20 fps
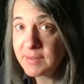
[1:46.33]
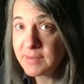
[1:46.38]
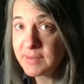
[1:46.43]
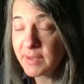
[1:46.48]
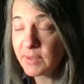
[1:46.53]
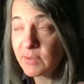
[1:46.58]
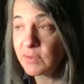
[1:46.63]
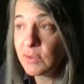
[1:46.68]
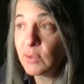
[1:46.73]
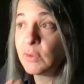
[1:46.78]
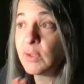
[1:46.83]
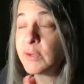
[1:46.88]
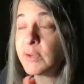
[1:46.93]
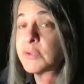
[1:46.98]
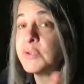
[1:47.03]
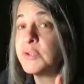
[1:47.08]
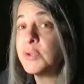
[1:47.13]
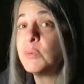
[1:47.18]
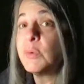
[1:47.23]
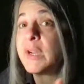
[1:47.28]
I could no longer
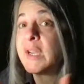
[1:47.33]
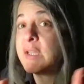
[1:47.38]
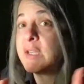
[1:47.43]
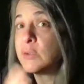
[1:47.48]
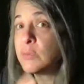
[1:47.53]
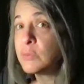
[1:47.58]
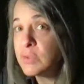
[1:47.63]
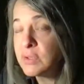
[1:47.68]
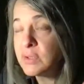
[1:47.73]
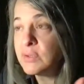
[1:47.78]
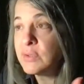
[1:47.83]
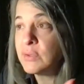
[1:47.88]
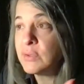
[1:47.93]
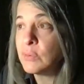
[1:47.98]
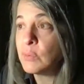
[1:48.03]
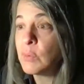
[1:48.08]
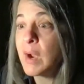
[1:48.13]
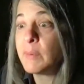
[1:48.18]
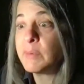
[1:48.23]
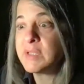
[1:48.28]
do what I used to do,
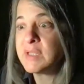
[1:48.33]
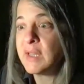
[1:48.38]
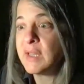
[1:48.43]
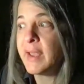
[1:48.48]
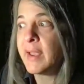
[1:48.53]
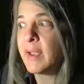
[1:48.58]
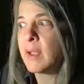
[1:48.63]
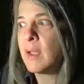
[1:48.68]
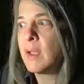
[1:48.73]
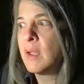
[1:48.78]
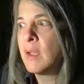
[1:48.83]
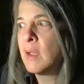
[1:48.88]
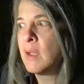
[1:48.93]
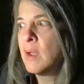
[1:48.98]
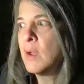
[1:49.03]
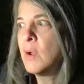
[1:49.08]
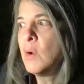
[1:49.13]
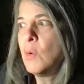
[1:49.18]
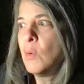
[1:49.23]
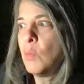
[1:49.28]
where I was like,
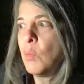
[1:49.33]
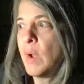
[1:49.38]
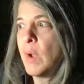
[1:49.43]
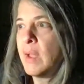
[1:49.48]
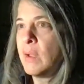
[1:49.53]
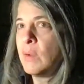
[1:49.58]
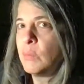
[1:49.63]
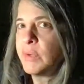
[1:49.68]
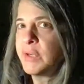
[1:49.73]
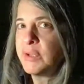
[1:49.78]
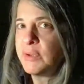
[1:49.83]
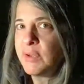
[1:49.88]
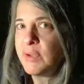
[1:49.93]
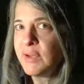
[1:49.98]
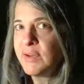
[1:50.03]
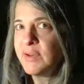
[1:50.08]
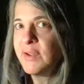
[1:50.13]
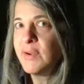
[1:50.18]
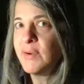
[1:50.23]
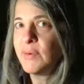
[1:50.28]
well, what are you
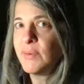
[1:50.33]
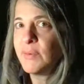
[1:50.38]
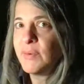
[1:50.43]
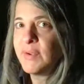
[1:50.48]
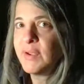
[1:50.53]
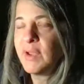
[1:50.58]
going to do?